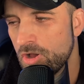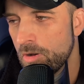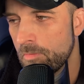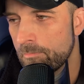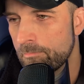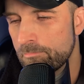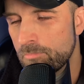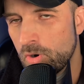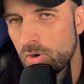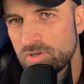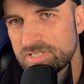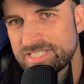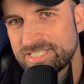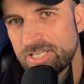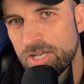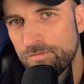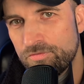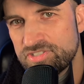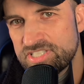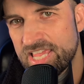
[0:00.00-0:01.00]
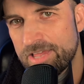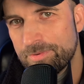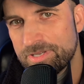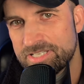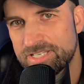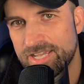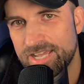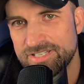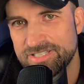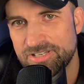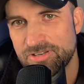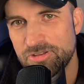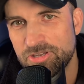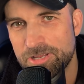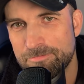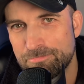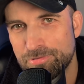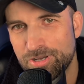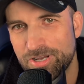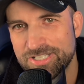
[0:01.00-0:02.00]
More self-sabotage than you
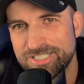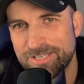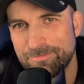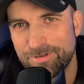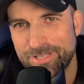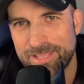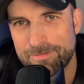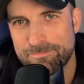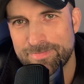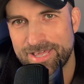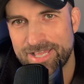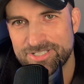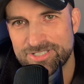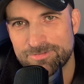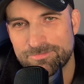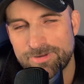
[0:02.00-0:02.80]
could possibly imagine.